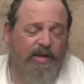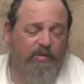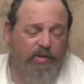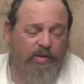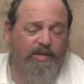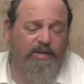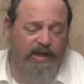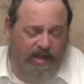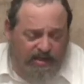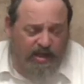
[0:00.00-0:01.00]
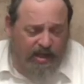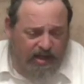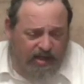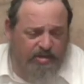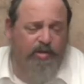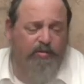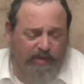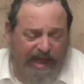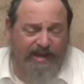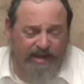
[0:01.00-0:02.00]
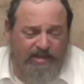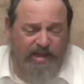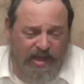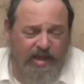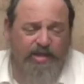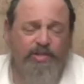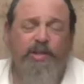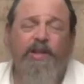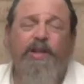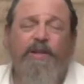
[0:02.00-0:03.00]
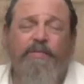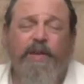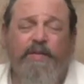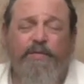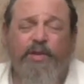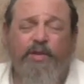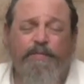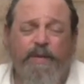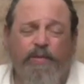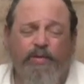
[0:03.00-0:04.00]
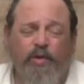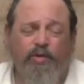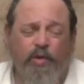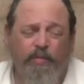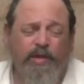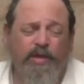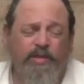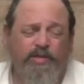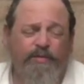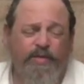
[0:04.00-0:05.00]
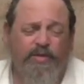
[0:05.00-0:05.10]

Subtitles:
where at least it is a Chiddush, and that is the Chiddush. That even though people don't normally use it for